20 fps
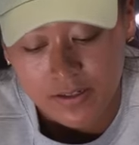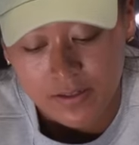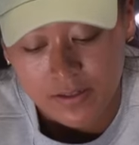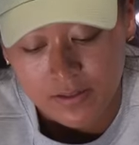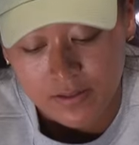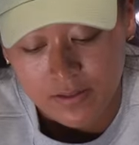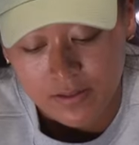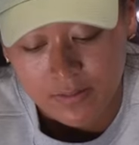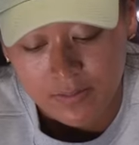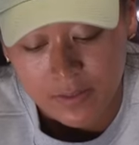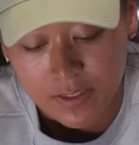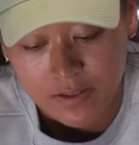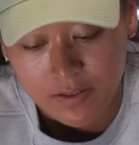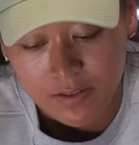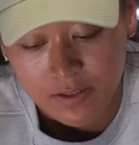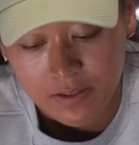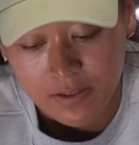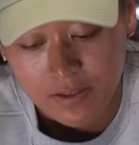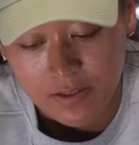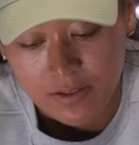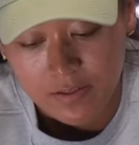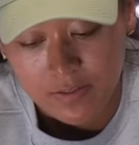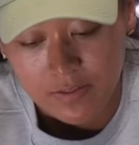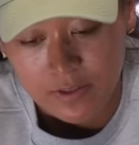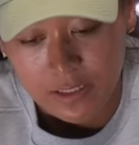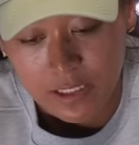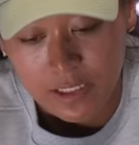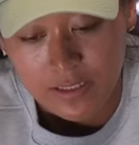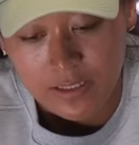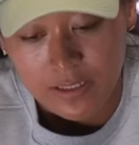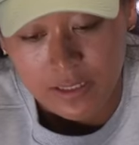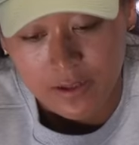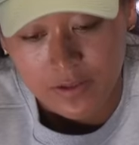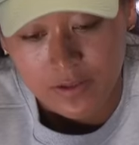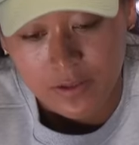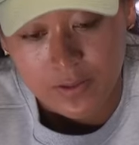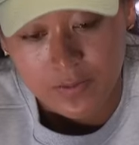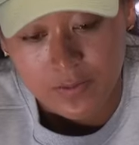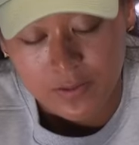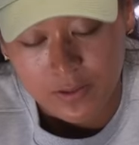I think right now
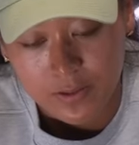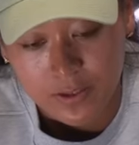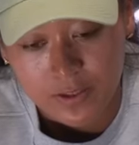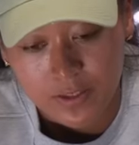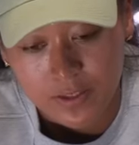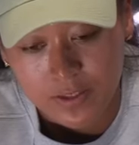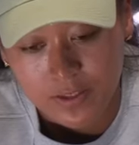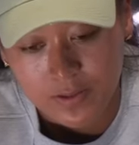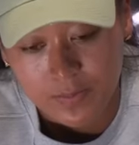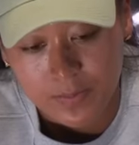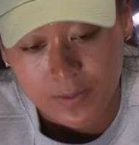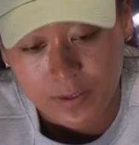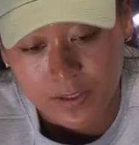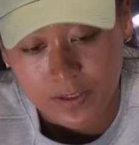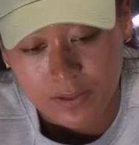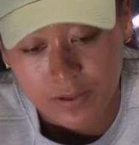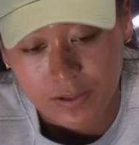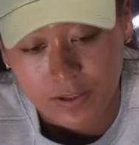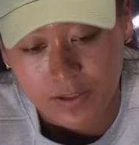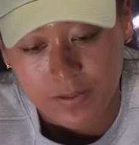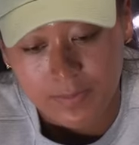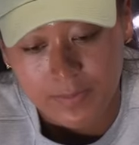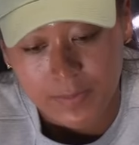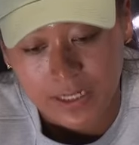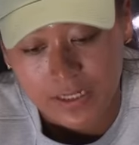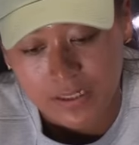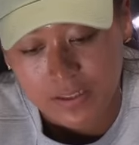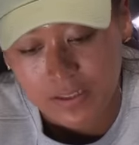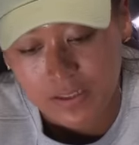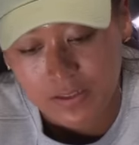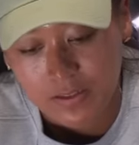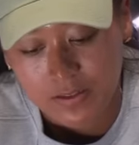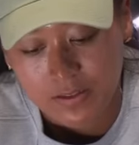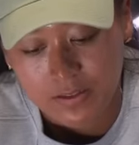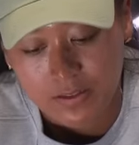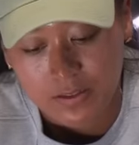I really need to play a lot of matches,